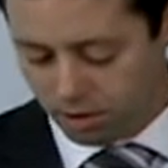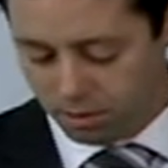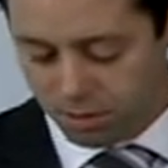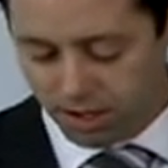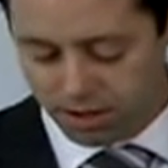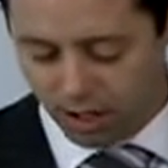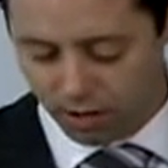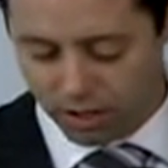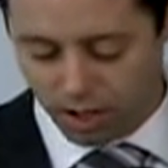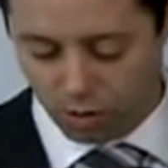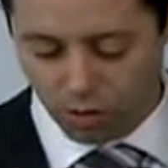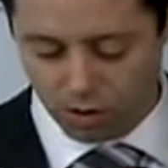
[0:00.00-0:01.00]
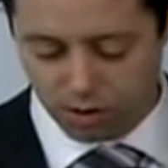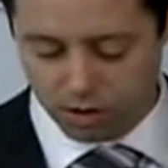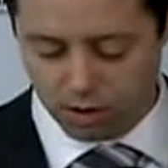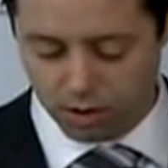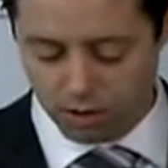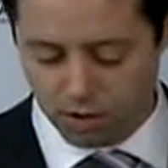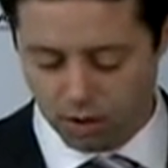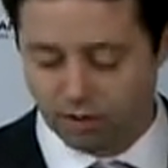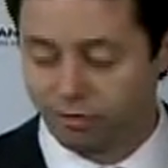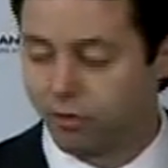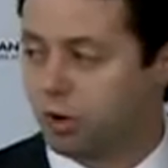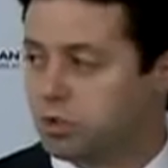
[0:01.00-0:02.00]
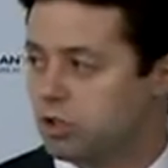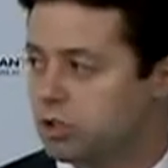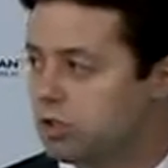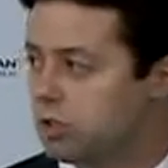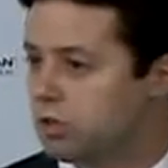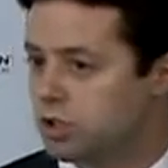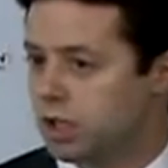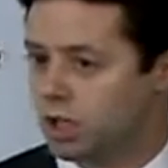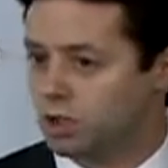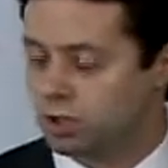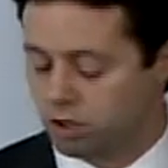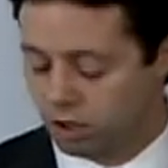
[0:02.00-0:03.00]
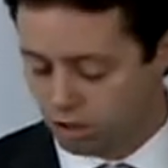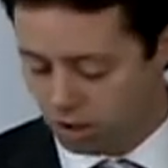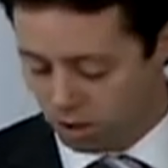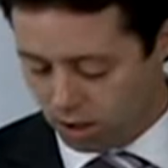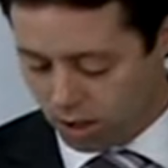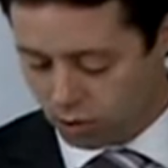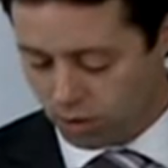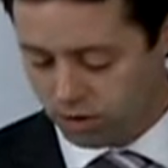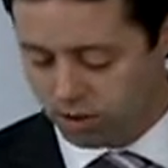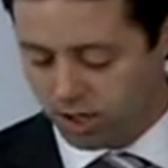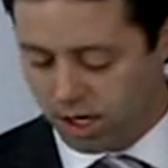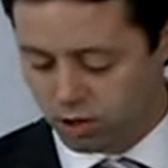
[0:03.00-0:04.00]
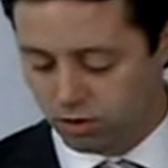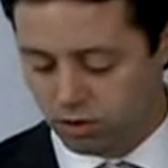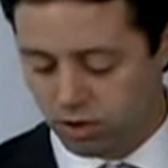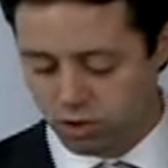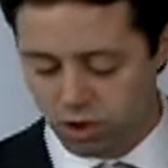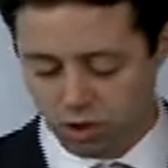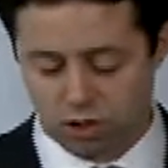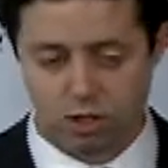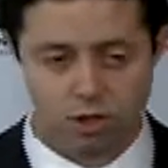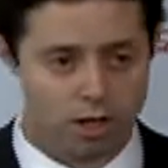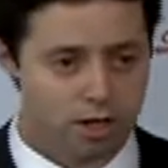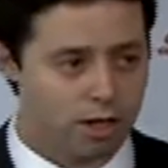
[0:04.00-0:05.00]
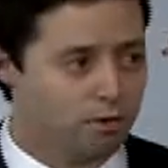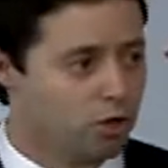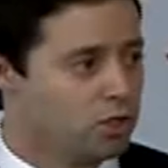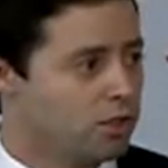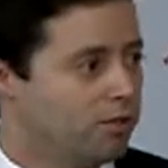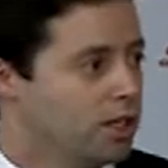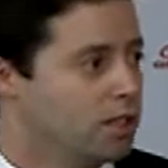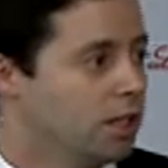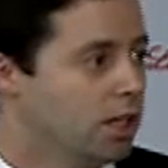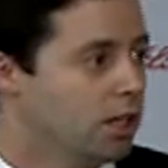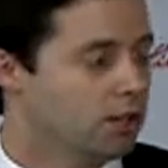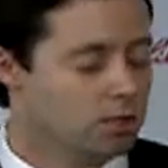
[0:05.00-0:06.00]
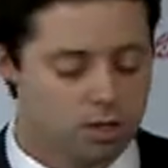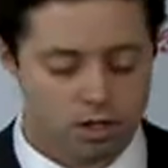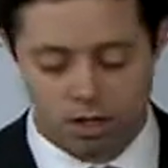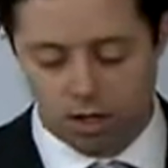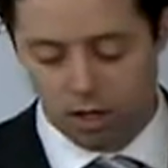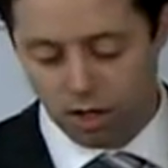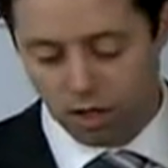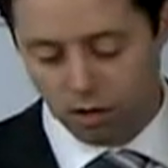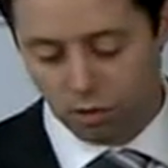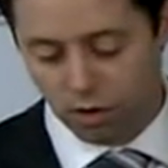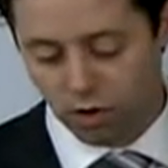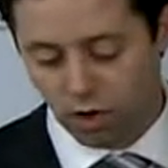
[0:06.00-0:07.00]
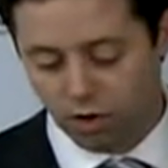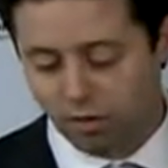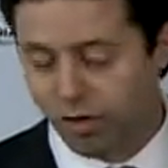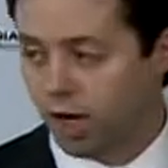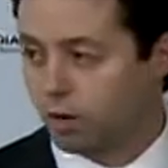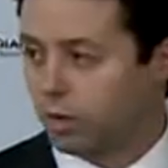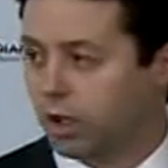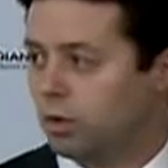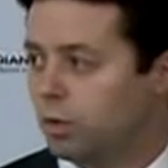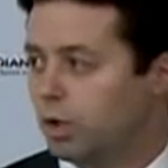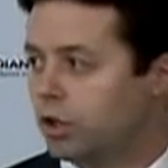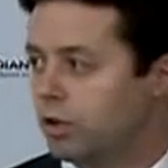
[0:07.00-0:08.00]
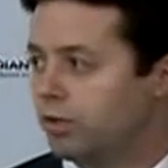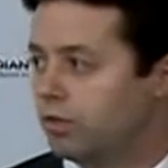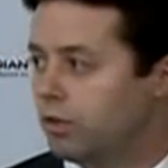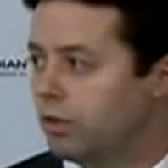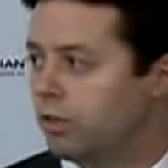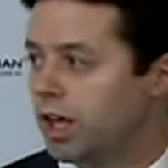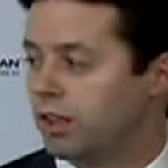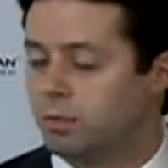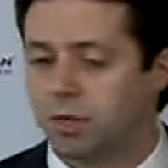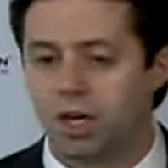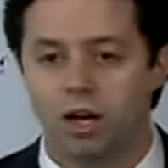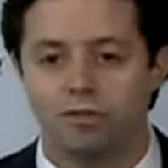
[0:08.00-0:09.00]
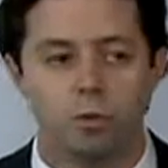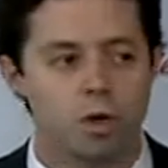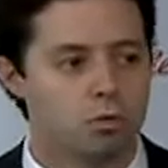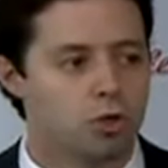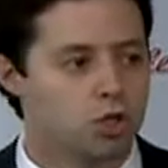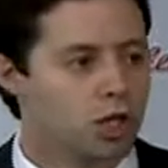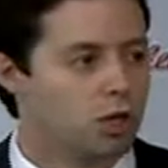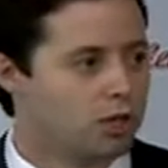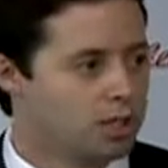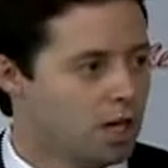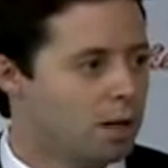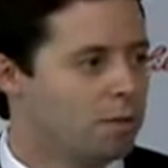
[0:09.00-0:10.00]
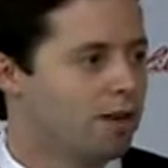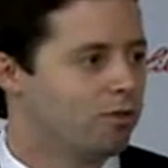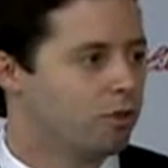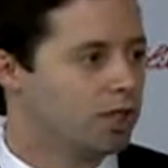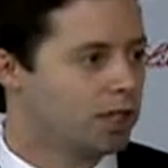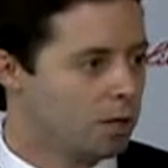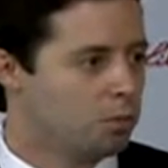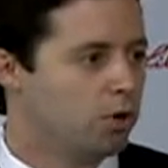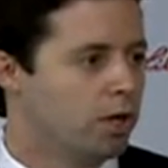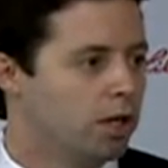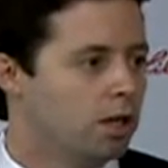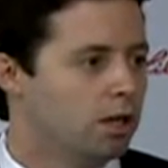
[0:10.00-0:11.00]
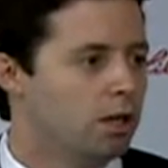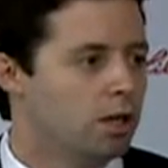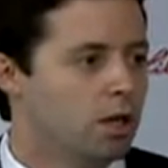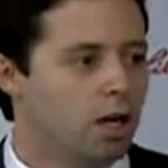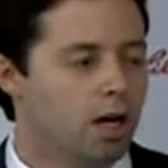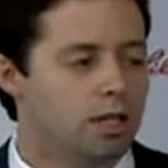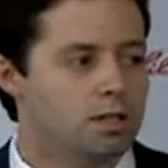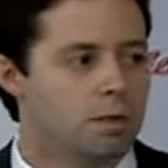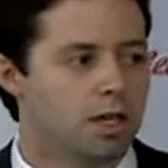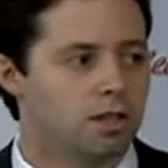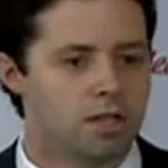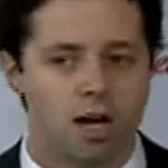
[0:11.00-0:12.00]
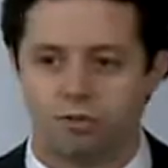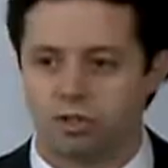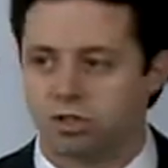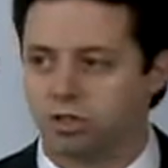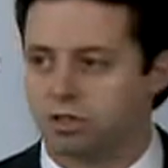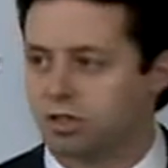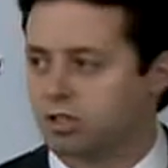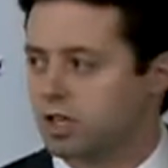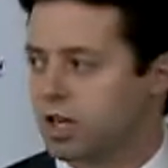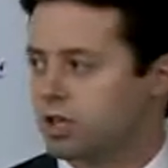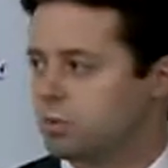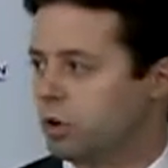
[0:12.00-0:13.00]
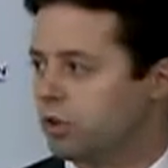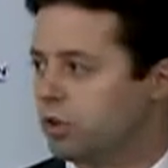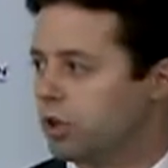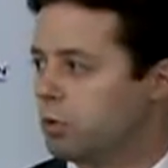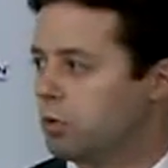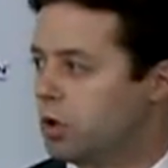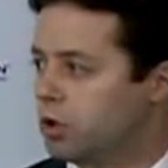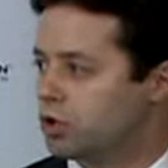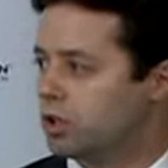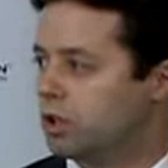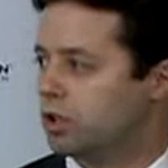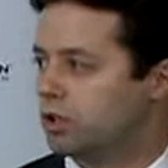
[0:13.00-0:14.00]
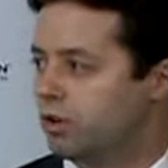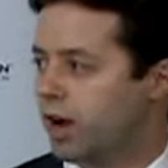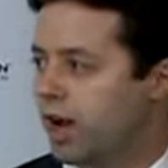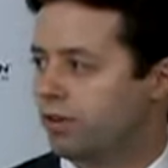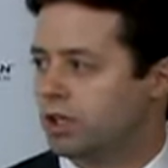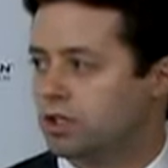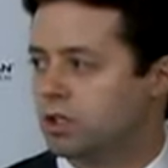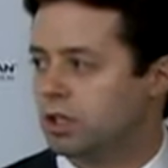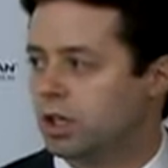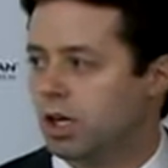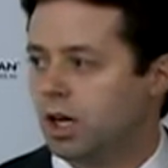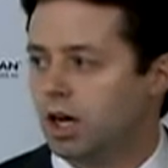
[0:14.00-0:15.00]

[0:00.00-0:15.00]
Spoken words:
the Men's Health Network, the American Pharmacists Association, as well as the National Association of Drug Diversion Investigators. With all of that, we couldn't thank them enough, and we appreciate all the time and effort that they put in to make this conference a success, both in their promotion, their advocacy,